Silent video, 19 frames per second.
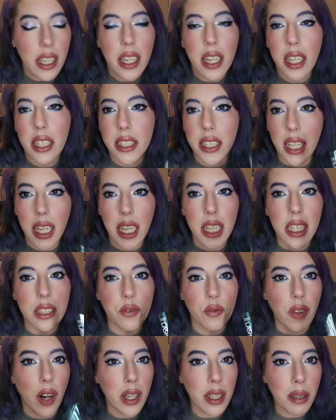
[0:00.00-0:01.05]
because
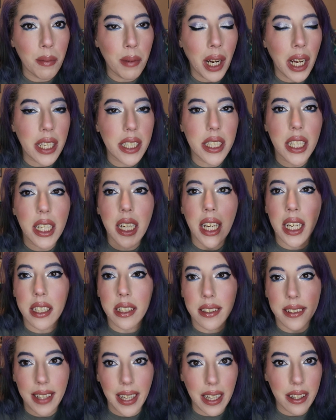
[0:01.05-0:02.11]
it's volumizing,
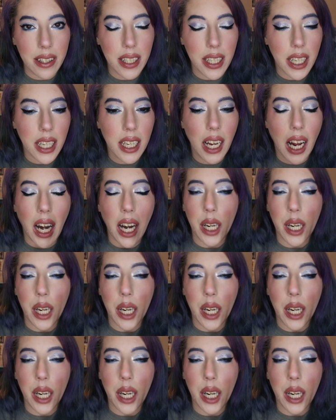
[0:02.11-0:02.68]
it's lengthening.